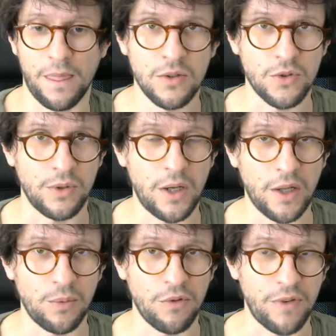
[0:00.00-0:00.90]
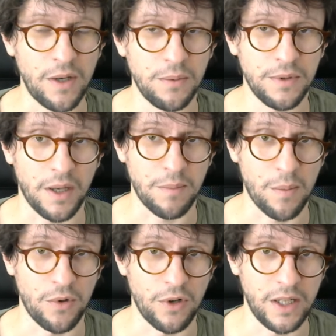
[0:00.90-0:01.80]
So now that we found a
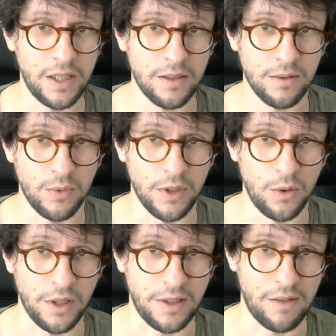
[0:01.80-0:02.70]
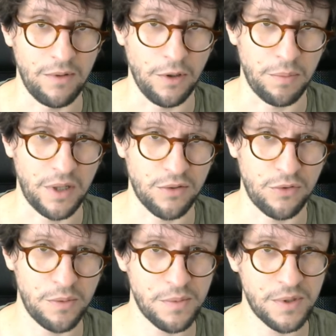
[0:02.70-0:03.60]
memory leak, we know that level of
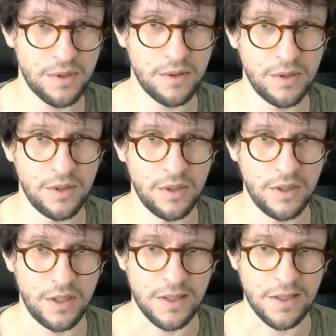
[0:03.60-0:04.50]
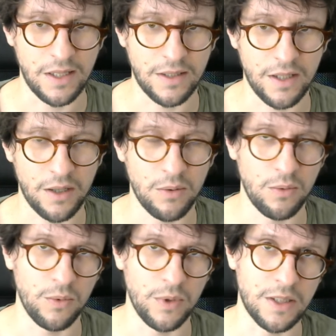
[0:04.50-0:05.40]
platforms is leaked here.
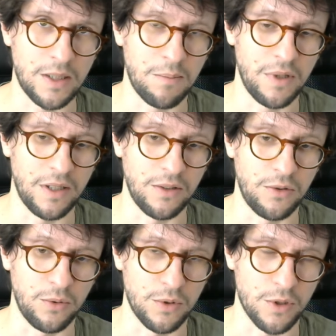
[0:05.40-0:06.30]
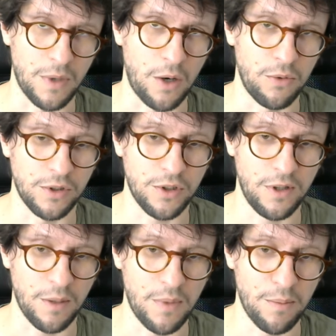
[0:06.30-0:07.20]
We simply need to somehow
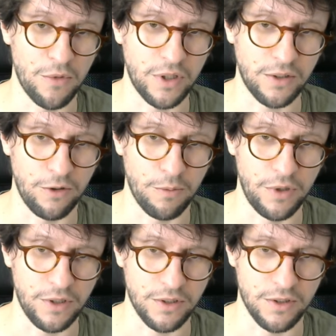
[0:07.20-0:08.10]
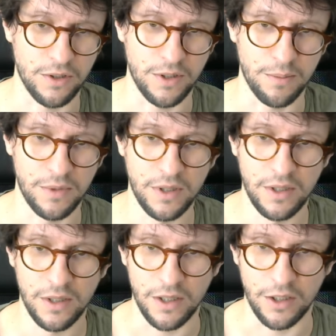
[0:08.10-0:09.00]
return that memory to the operating system.
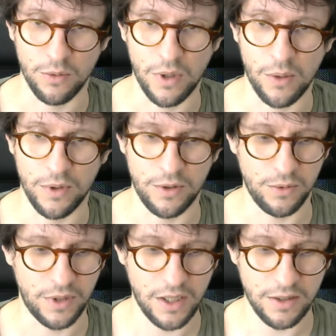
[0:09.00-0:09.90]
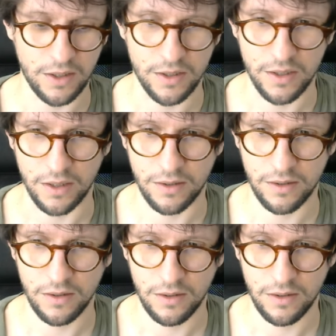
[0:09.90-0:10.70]
And the way we do that is at